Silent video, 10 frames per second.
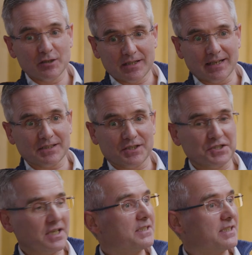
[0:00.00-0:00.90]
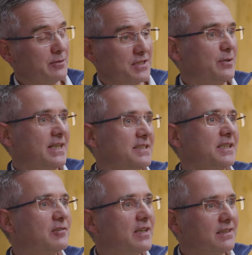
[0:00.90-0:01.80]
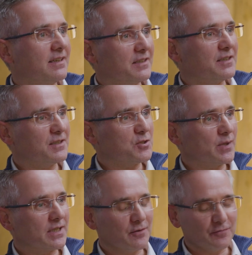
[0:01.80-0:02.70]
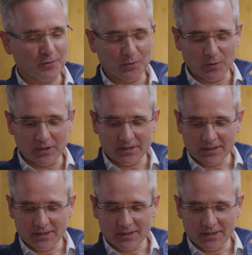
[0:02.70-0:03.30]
the challenge now is to accelerate that, I think, as we go forward.